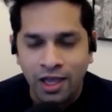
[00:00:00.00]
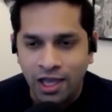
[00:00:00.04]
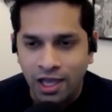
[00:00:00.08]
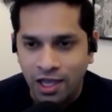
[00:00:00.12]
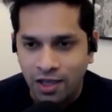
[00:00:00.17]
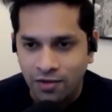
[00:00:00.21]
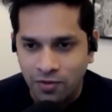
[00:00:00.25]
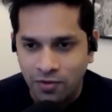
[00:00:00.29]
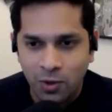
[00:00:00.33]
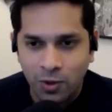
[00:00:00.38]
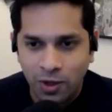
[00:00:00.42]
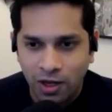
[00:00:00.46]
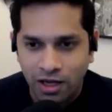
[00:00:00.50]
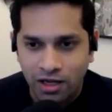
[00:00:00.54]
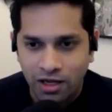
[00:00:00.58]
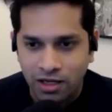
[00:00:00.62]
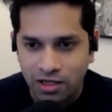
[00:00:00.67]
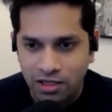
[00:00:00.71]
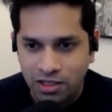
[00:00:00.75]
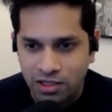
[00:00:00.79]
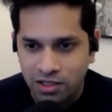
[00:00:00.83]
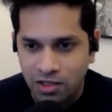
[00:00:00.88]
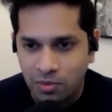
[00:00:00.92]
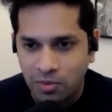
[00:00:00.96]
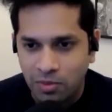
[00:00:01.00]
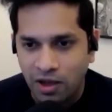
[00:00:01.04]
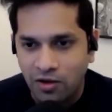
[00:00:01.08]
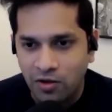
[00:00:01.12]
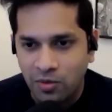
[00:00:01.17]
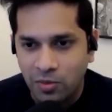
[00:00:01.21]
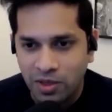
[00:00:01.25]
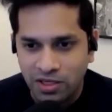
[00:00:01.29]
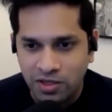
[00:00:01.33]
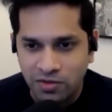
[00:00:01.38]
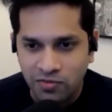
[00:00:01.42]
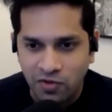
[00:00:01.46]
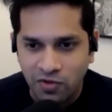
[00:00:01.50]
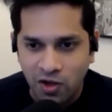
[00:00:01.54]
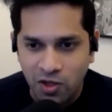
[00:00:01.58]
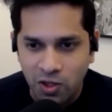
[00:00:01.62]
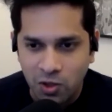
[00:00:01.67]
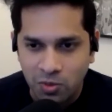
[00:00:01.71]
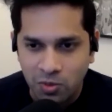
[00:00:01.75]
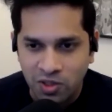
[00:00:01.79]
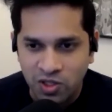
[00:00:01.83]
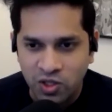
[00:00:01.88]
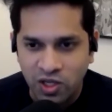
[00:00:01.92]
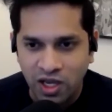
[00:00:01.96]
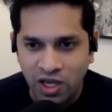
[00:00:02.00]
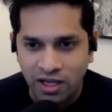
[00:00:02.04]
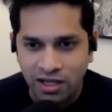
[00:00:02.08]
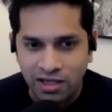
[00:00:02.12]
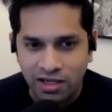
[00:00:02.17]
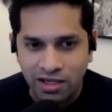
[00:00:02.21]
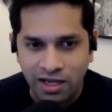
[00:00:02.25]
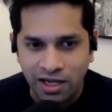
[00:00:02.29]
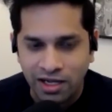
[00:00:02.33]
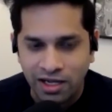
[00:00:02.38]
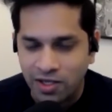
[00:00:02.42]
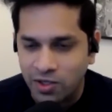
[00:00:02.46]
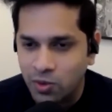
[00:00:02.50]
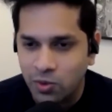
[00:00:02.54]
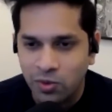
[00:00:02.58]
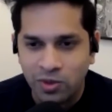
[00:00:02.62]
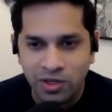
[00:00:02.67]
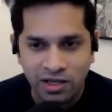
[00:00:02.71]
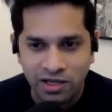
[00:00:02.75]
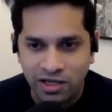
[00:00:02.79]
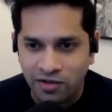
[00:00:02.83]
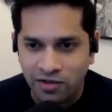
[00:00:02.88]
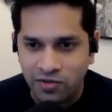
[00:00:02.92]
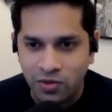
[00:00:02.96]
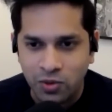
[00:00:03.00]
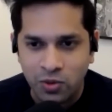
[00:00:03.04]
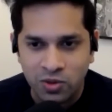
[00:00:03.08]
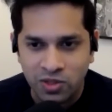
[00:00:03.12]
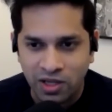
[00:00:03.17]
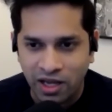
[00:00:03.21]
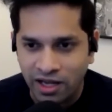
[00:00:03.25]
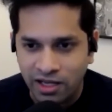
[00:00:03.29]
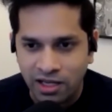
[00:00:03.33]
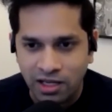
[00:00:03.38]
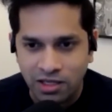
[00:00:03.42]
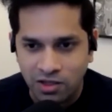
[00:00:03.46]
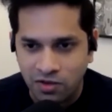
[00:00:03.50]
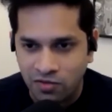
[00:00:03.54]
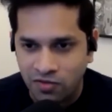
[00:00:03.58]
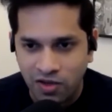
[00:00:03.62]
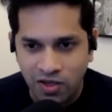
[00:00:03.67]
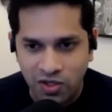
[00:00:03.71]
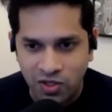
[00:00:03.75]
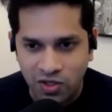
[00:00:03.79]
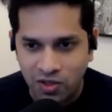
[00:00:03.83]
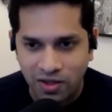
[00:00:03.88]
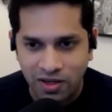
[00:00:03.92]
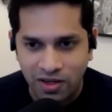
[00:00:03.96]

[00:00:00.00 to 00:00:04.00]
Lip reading: If you look at it, it's the power button, volume, and channel, and you wouldn't have used any other feature.